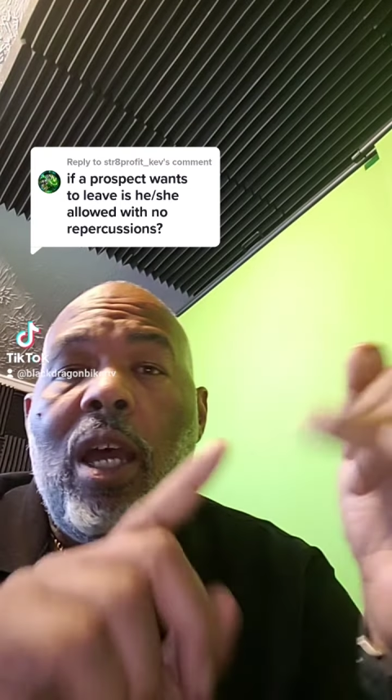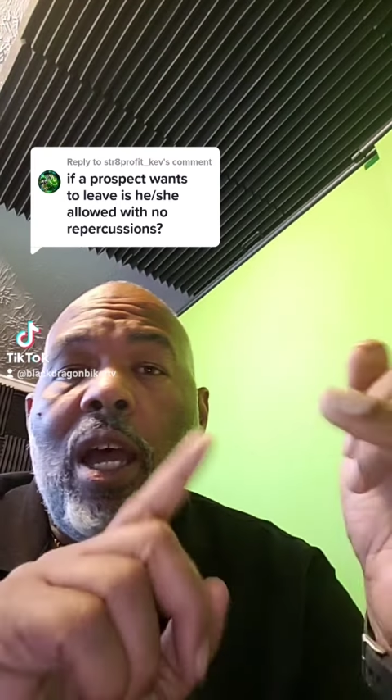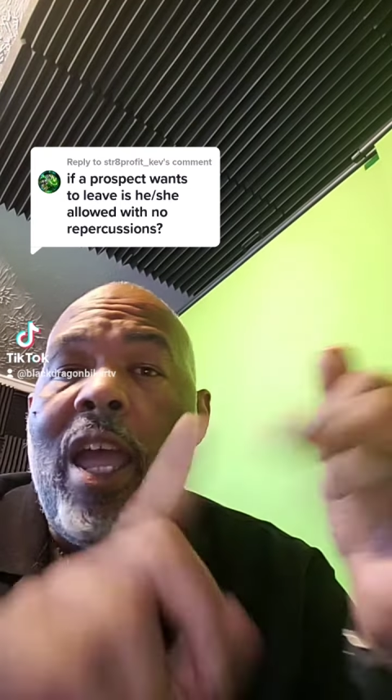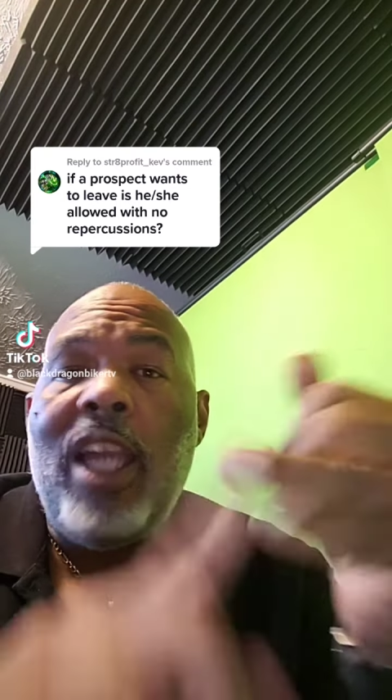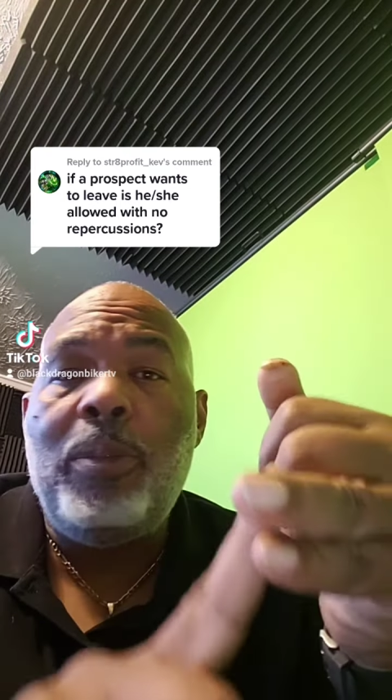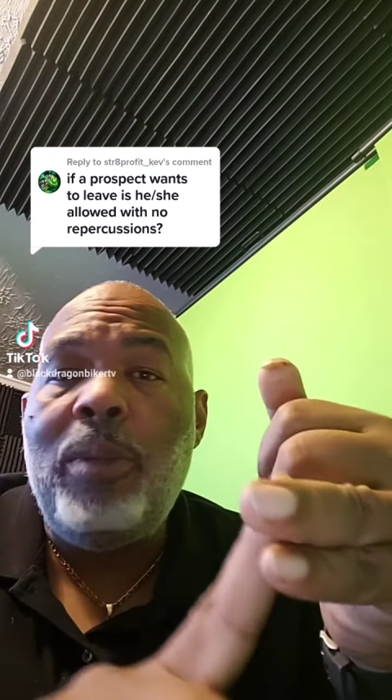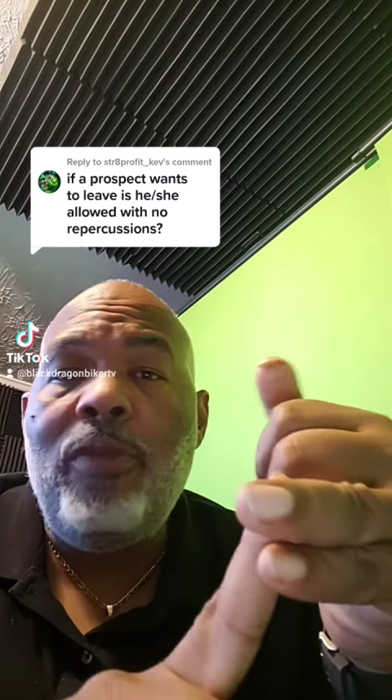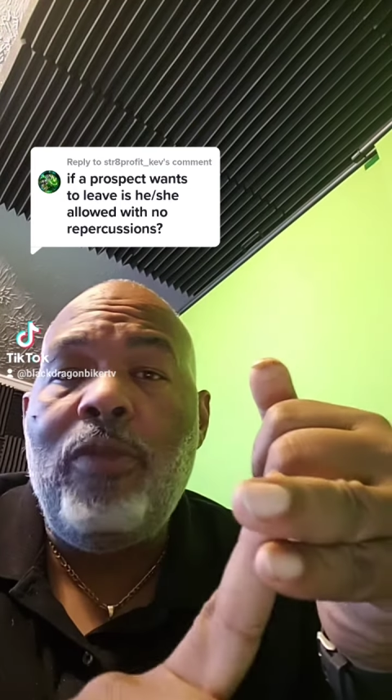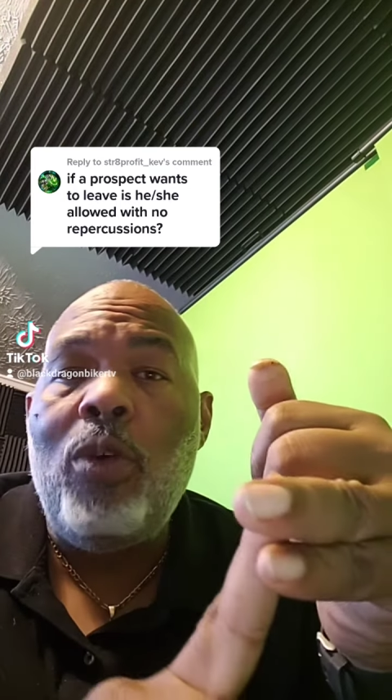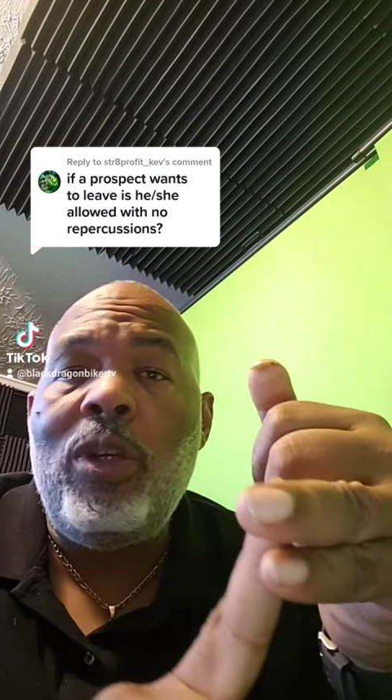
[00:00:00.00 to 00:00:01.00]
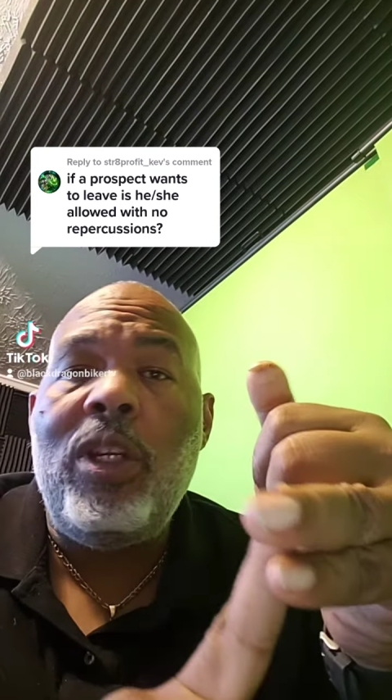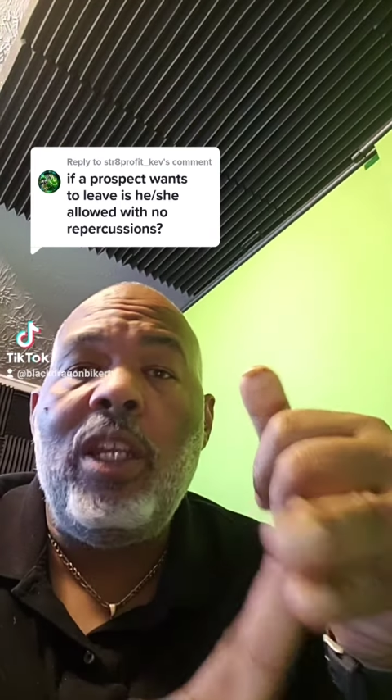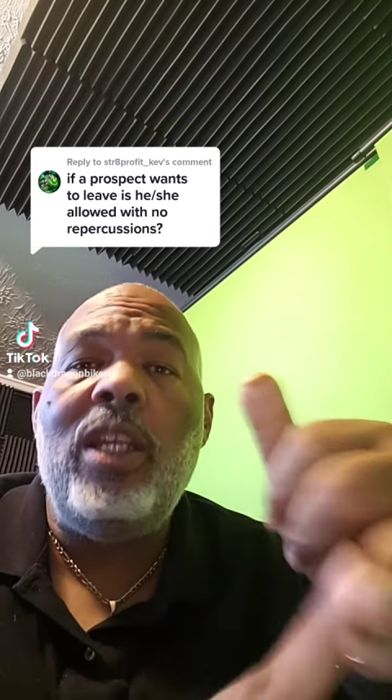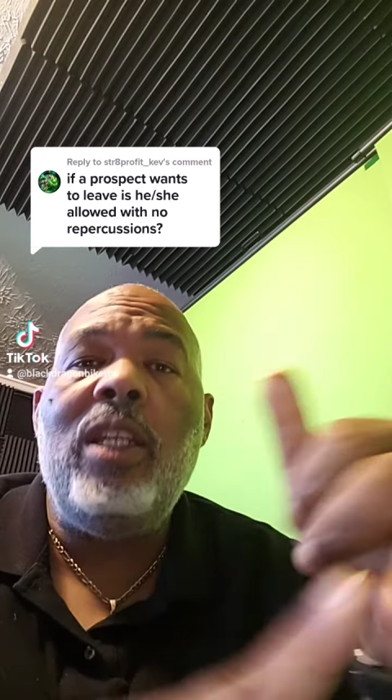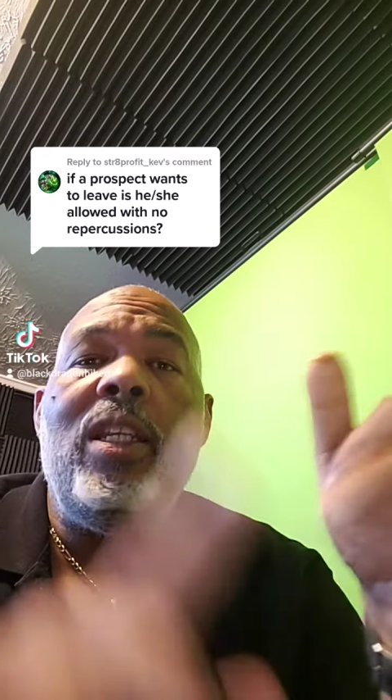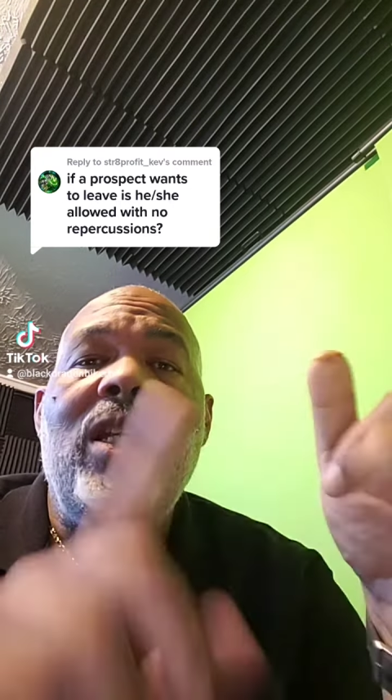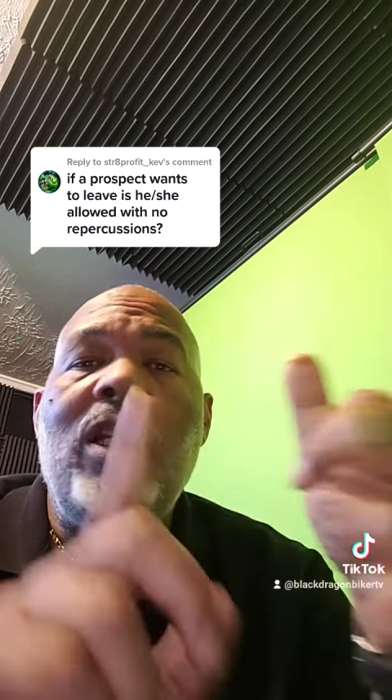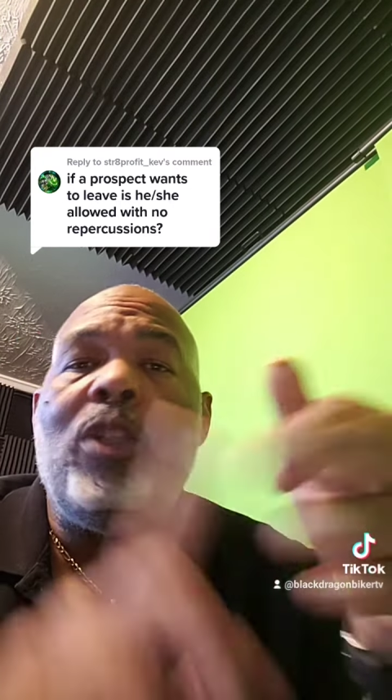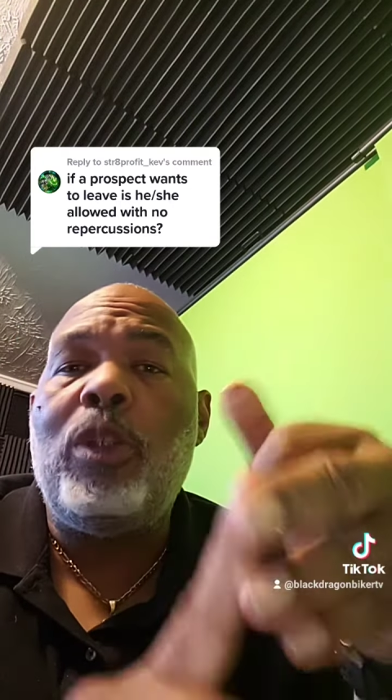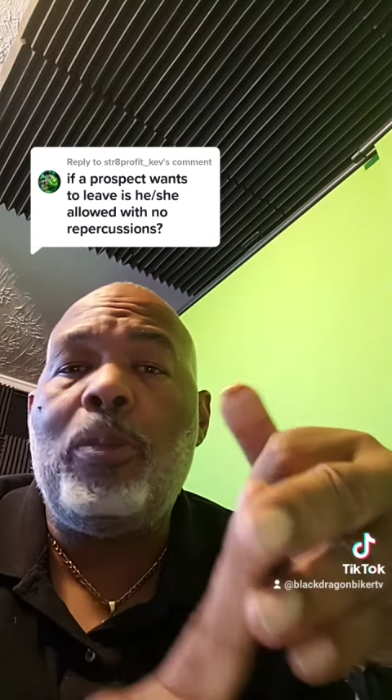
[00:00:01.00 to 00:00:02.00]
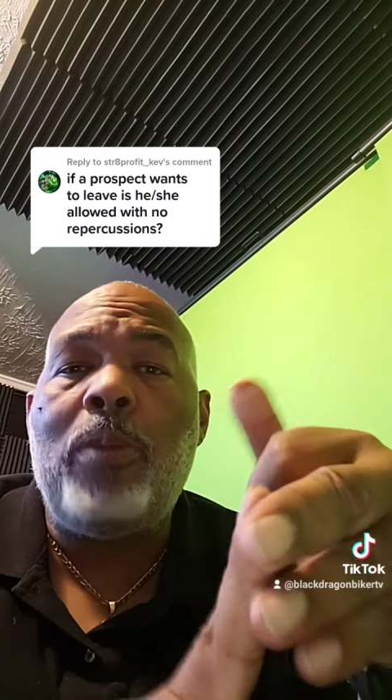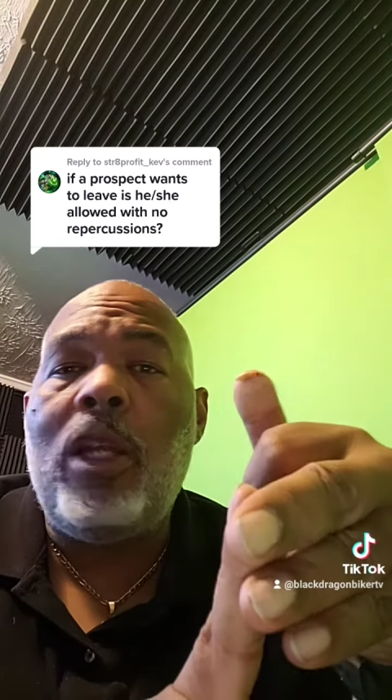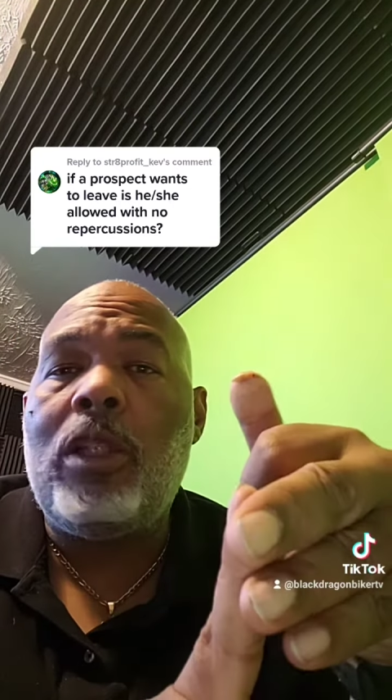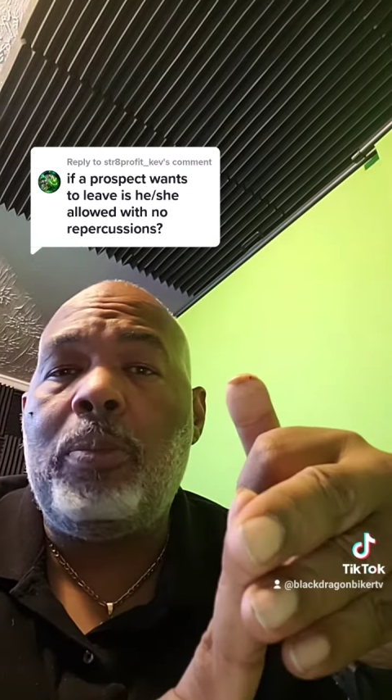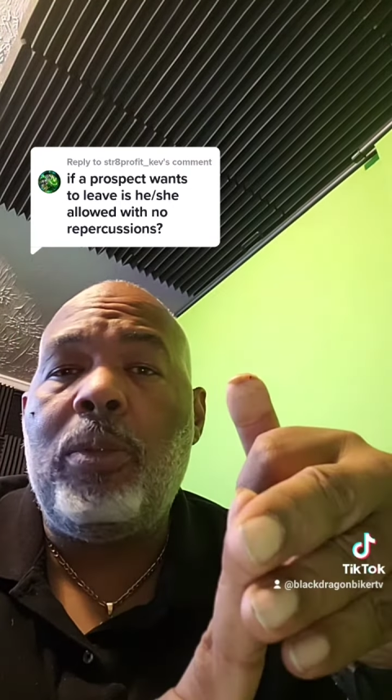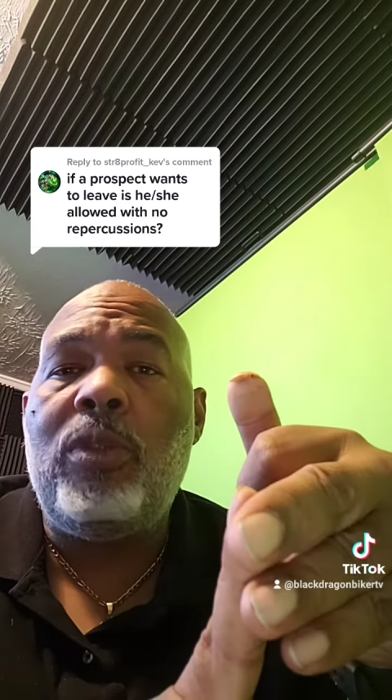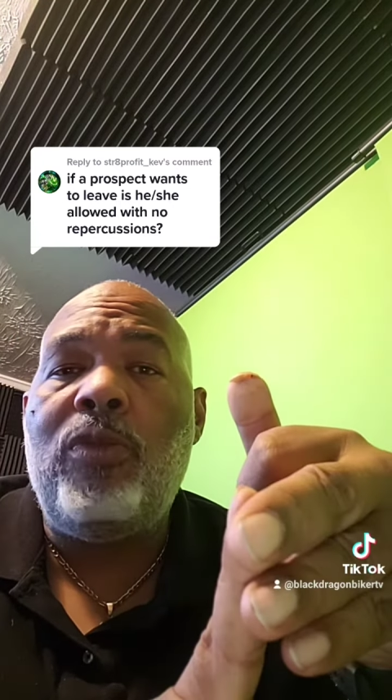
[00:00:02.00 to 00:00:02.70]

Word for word: uh, has been voted in, is responsible